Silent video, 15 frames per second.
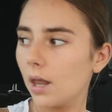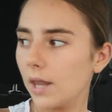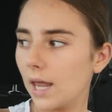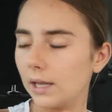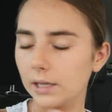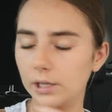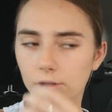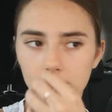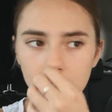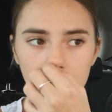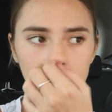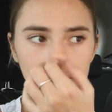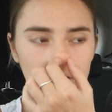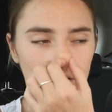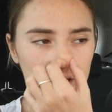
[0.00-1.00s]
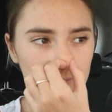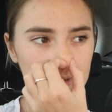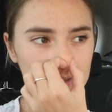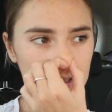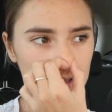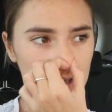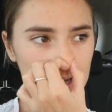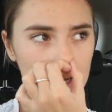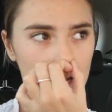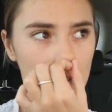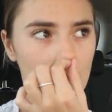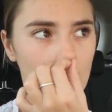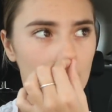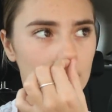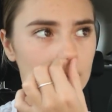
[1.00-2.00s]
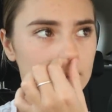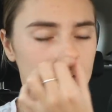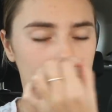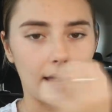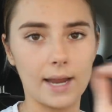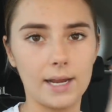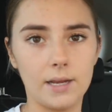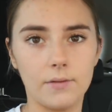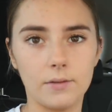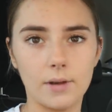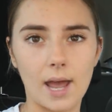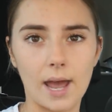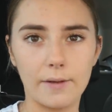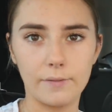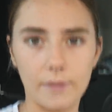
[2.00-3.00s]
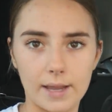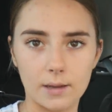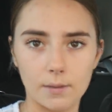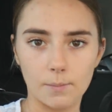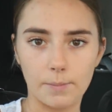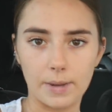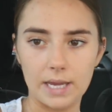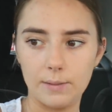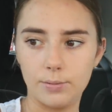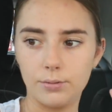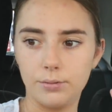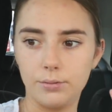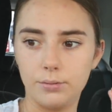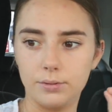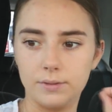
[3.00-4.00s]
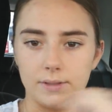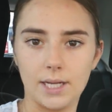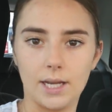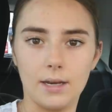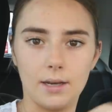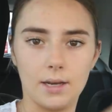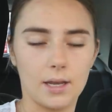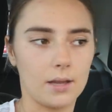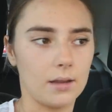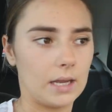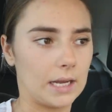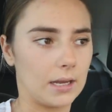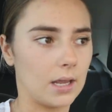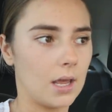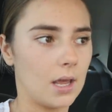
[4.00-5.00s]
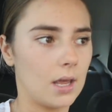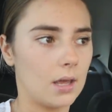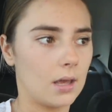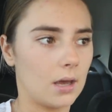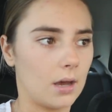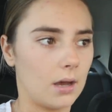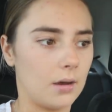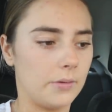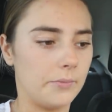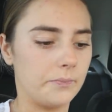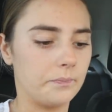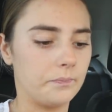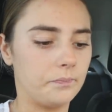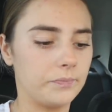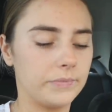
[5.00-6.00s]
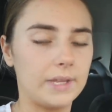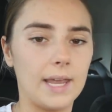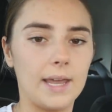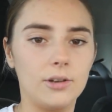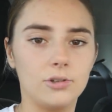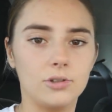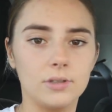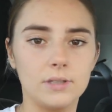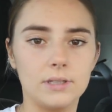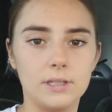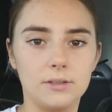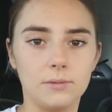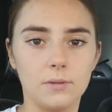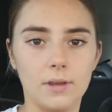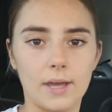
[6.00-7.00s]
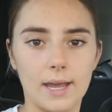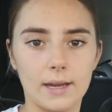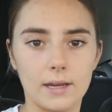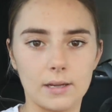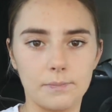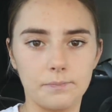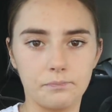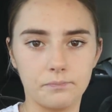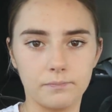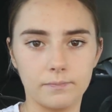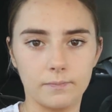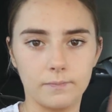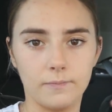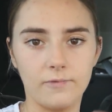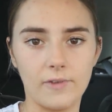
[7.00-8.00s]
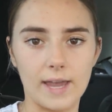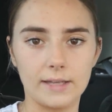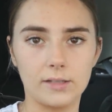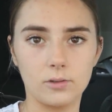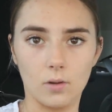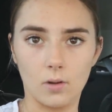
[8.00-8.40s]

they're literally so busy. Like, they even have, like, people standing at, like, um, the entrances with, like, vests